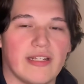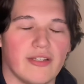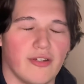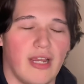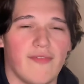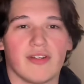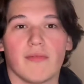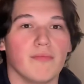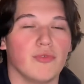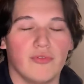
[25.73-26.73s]
and you're having to
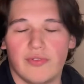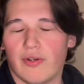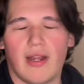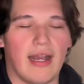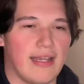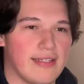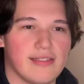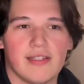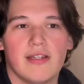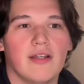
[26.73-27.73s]
move your
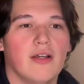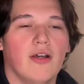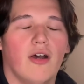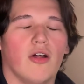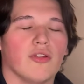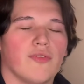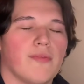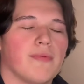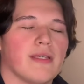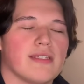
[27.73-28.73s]
eyes all over
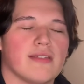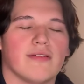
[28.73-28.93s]
the place.